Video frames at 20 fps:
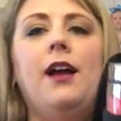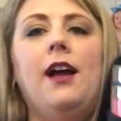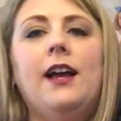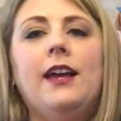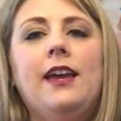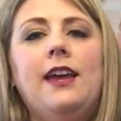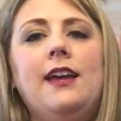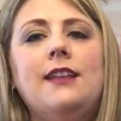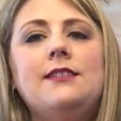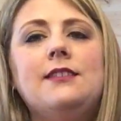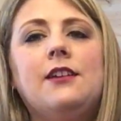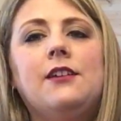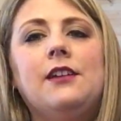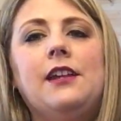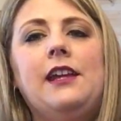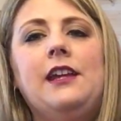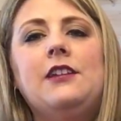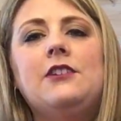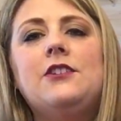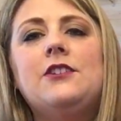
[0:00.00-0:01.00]
pockets on
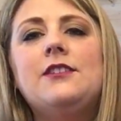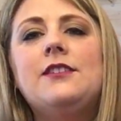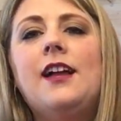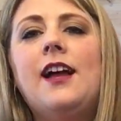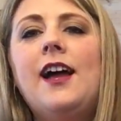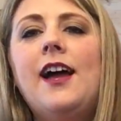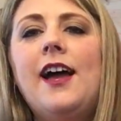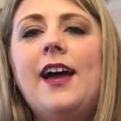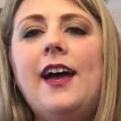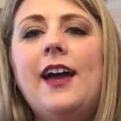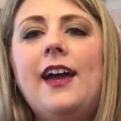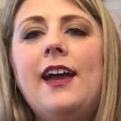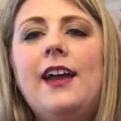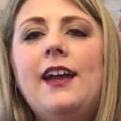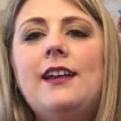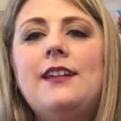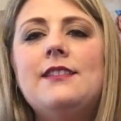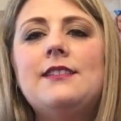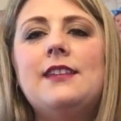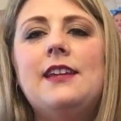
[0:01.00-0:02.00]
each
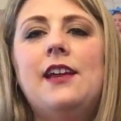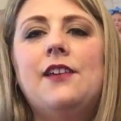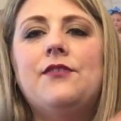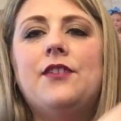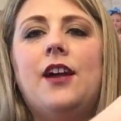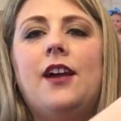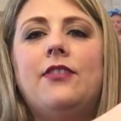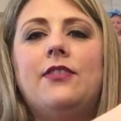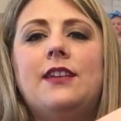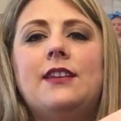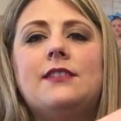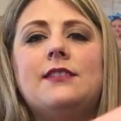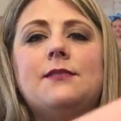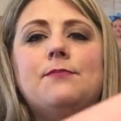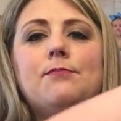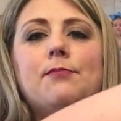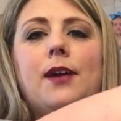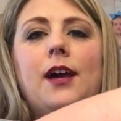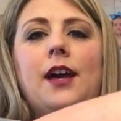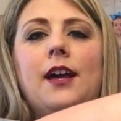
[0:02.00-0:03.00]
side. See, I've got these
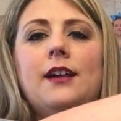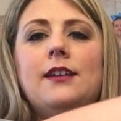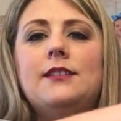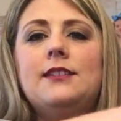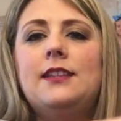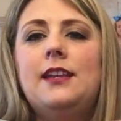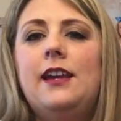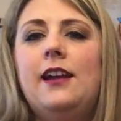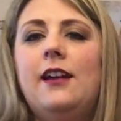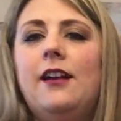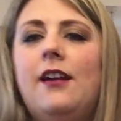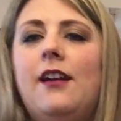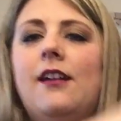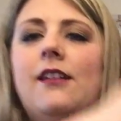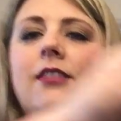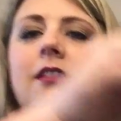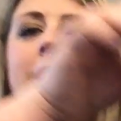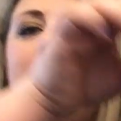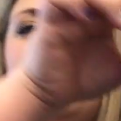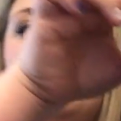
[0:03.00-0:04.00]
mugs here.
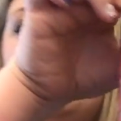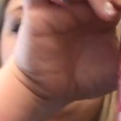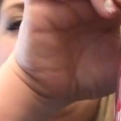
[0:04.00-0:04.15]
Look how